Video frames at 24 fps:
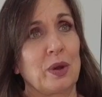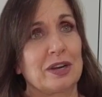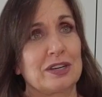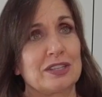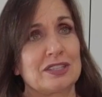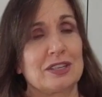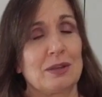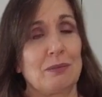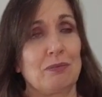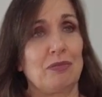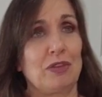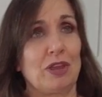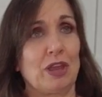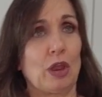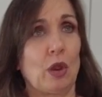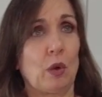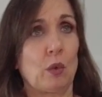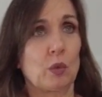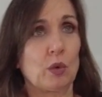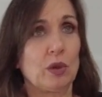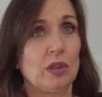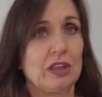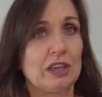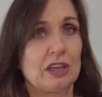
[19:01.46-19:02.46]
wear something
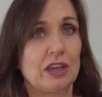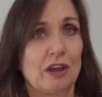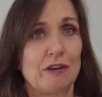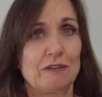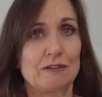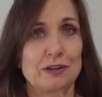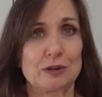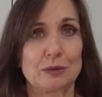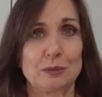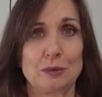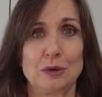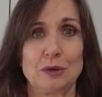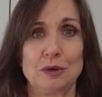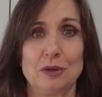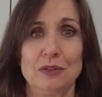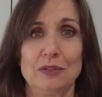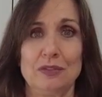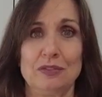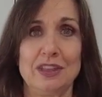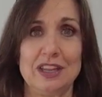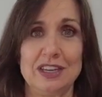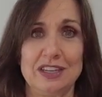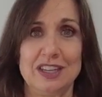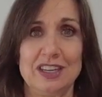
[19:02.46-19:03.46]
really comfortable
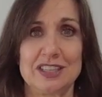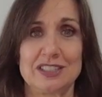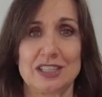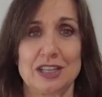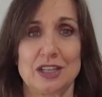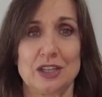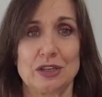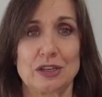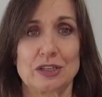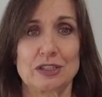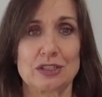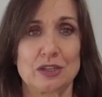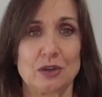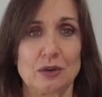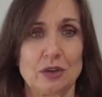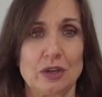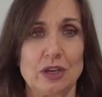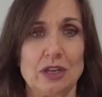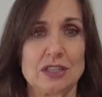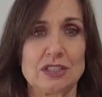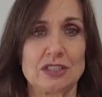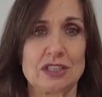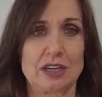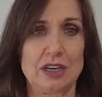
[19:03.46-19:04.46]
that doesn't look so
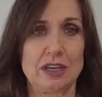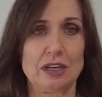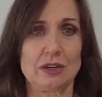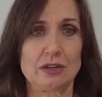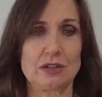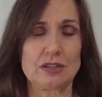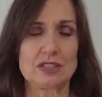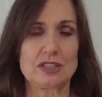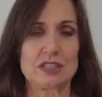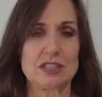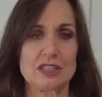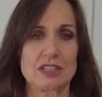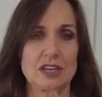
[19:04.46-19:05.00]
good. So here's the